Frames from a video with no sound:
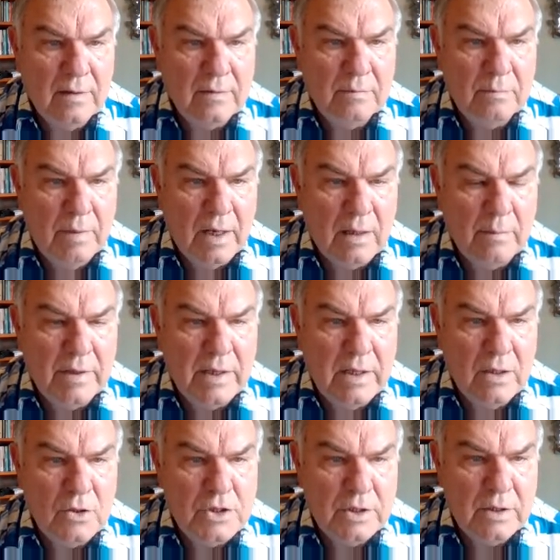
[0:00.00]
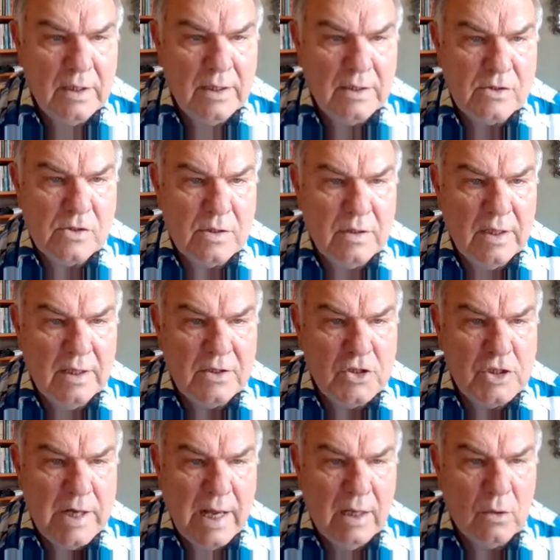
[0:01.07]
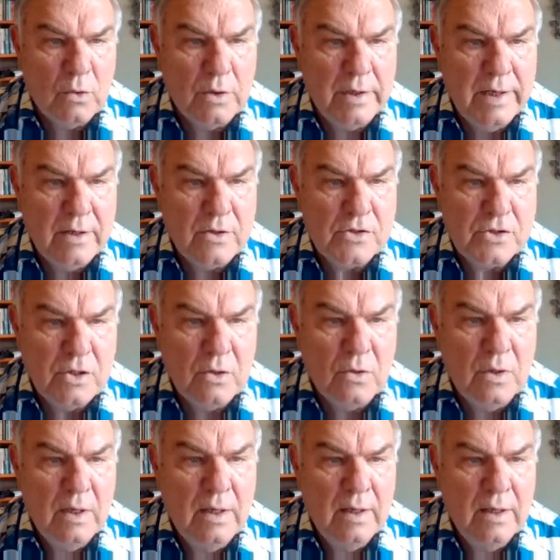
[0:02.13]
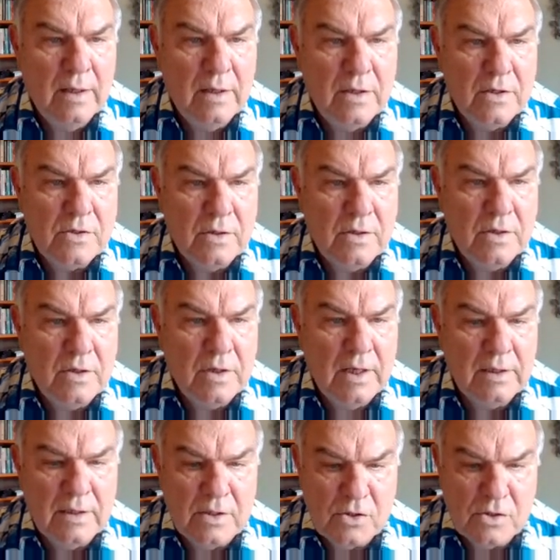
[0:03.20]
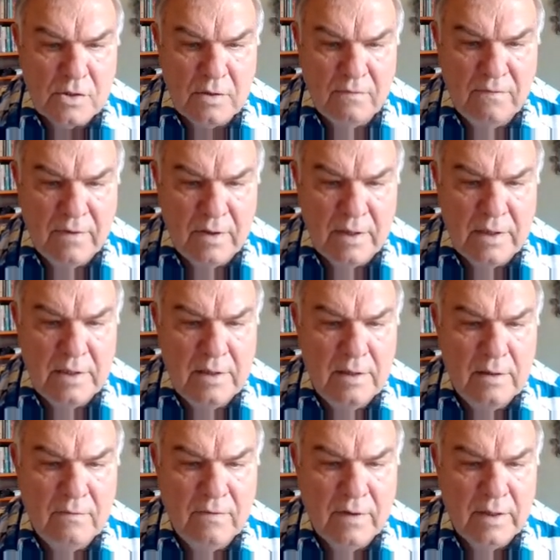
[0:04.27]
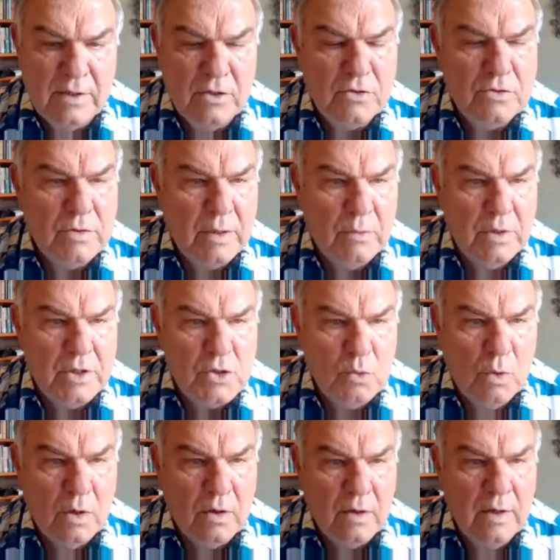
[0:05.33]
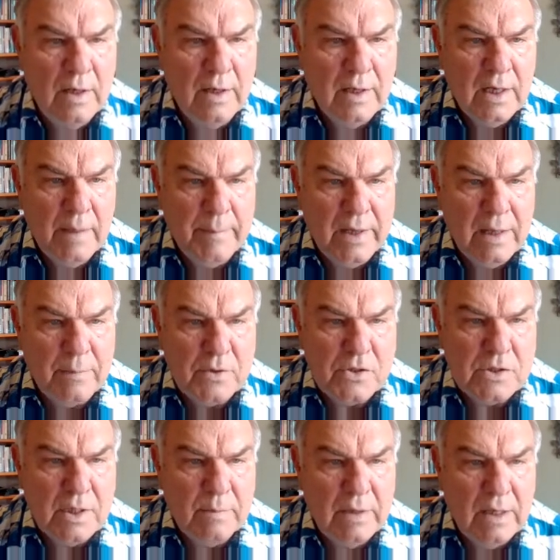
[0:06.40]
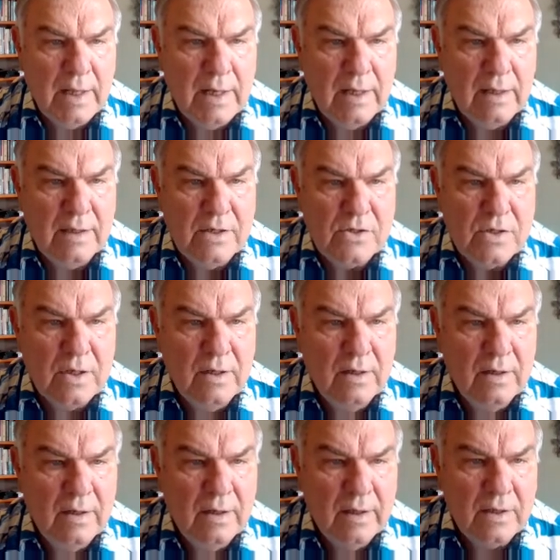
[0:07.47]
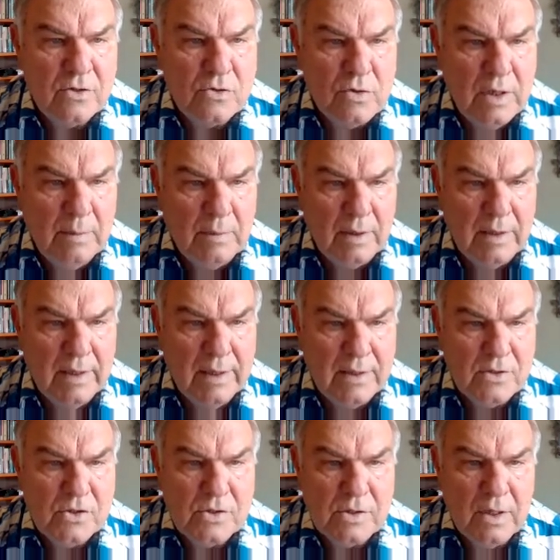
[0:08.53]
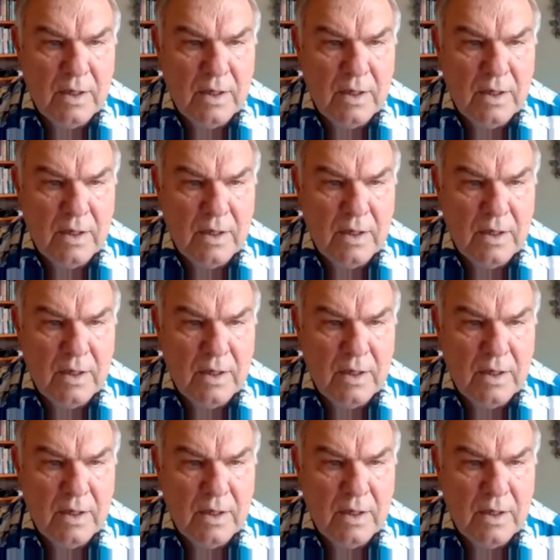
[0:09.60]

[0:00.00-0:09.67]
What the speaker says: bottom of the ocean gets shallower here. So you get this very nutrient-rich water coming up and stimulating these extremely dense